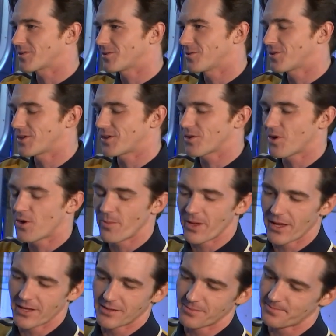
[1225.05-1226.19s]
You think, oh
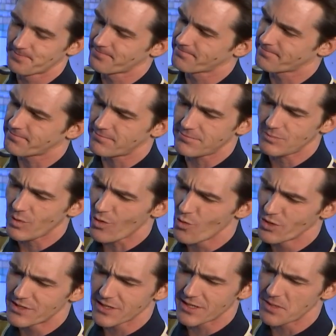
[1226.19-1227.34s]
man,
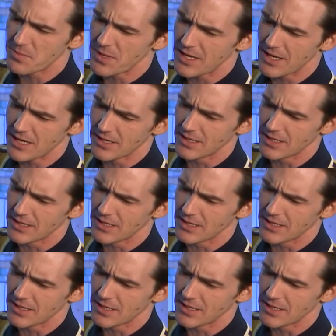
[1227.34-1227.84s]
what's it gonna mean?